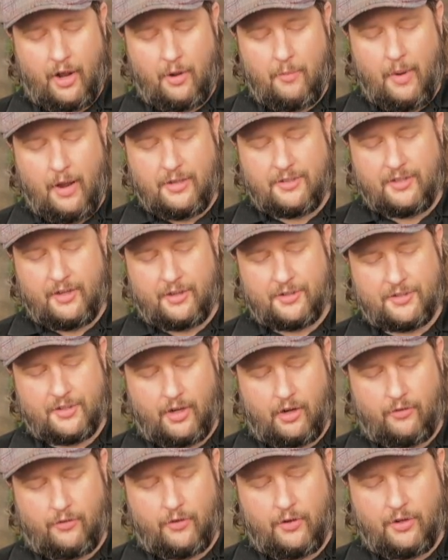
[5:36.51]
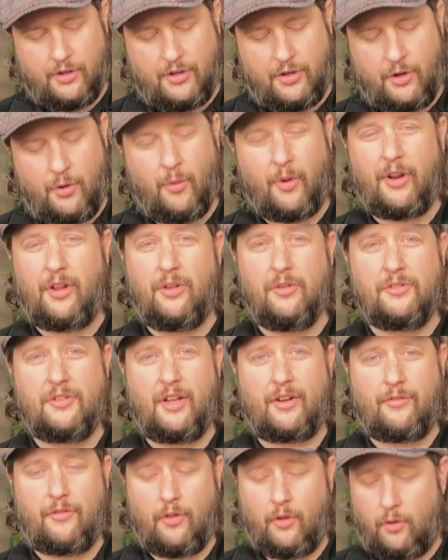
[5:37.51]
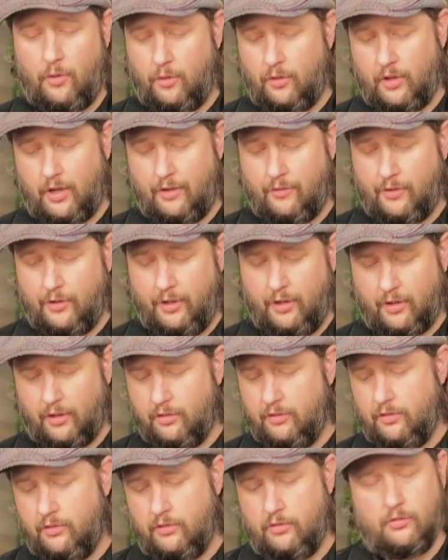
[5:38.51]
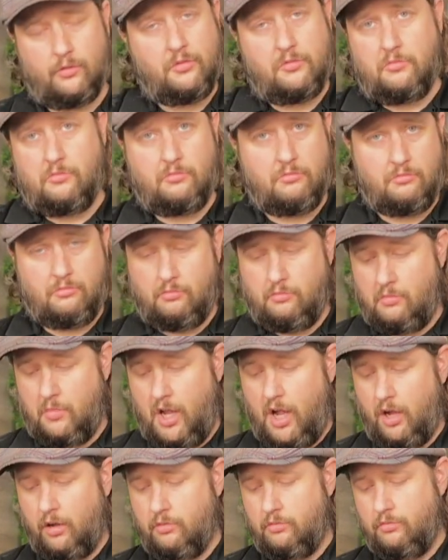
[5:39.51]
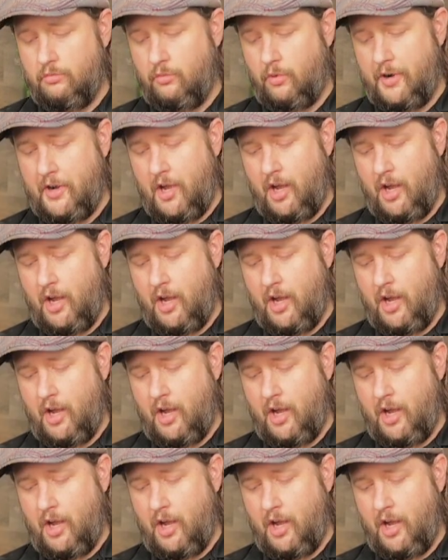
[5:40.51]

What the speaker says: Now you may say to yourself, do you wanna use that for the whole lavalier? Yeah, why